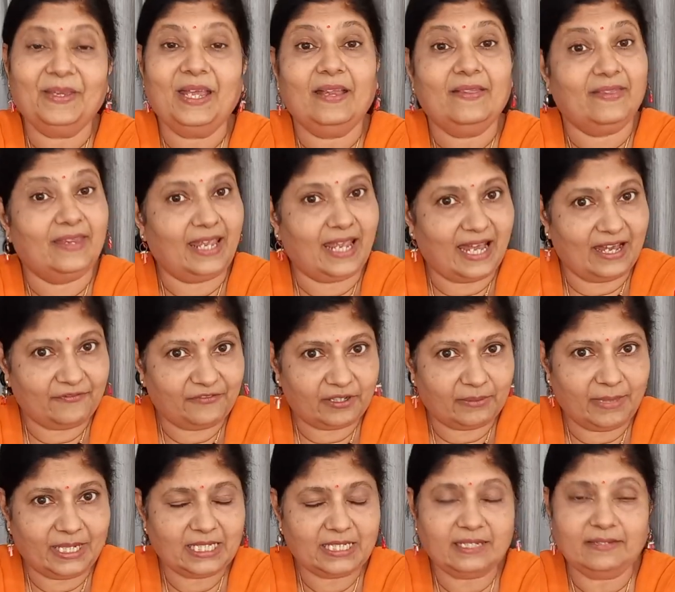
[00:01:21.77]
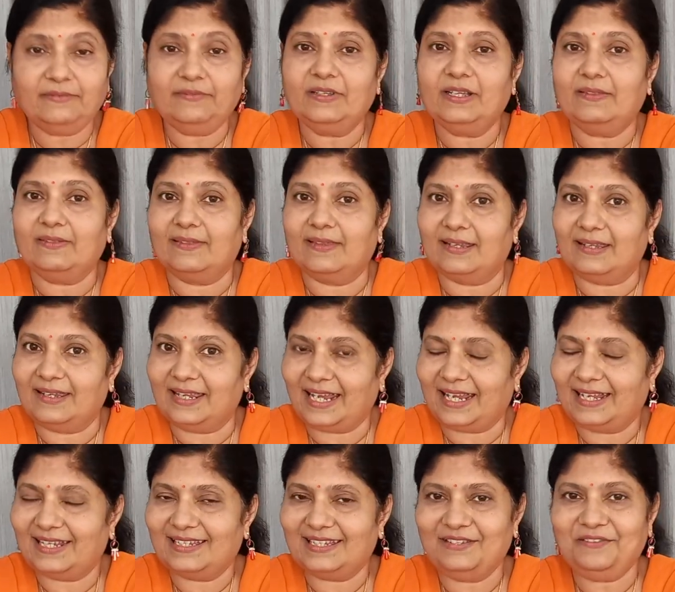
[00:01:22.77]
the affirmative, the
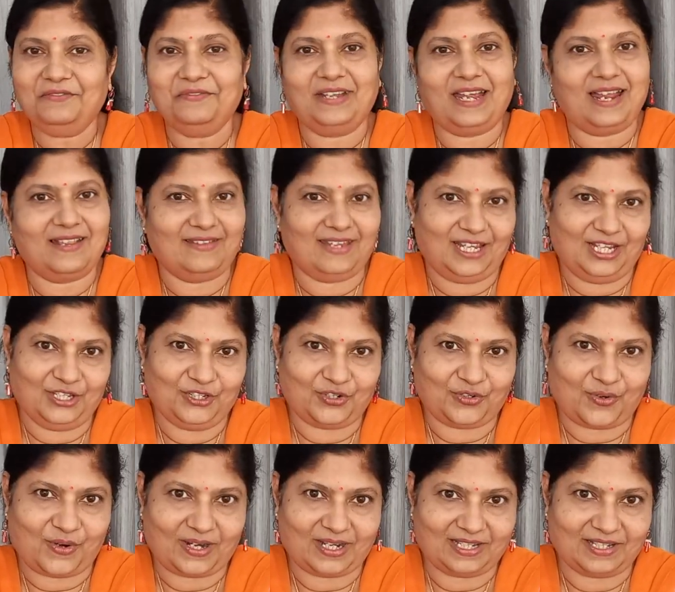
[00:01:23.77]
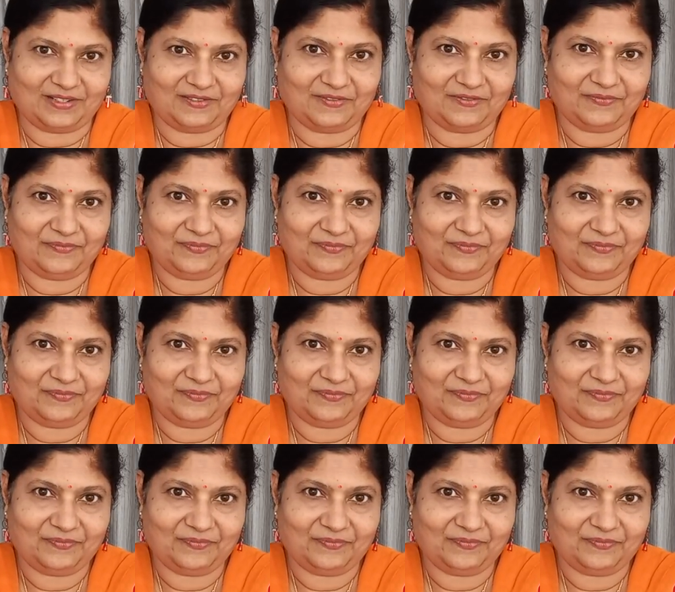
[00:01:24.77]
negative, and the interrogative.